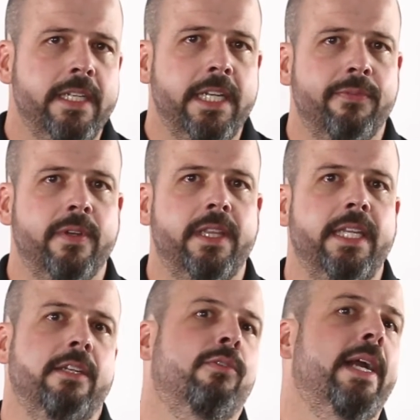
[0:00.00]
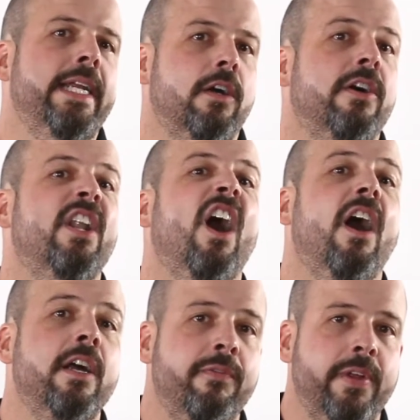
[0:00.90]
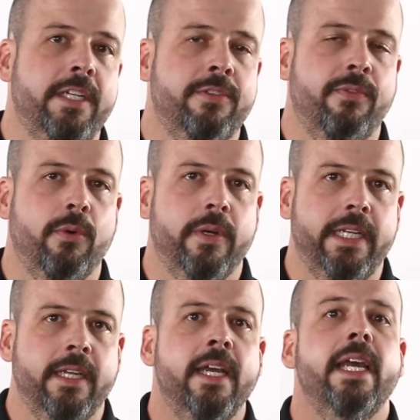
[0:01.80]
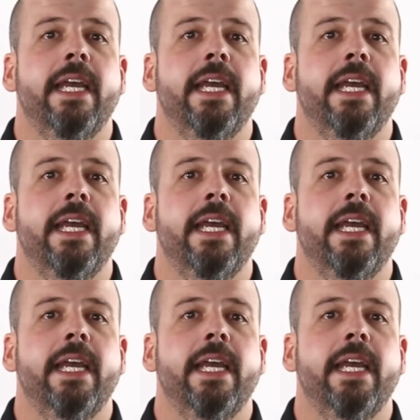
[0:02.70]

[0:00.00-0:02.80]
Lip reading: different than grading on unfinished flooring.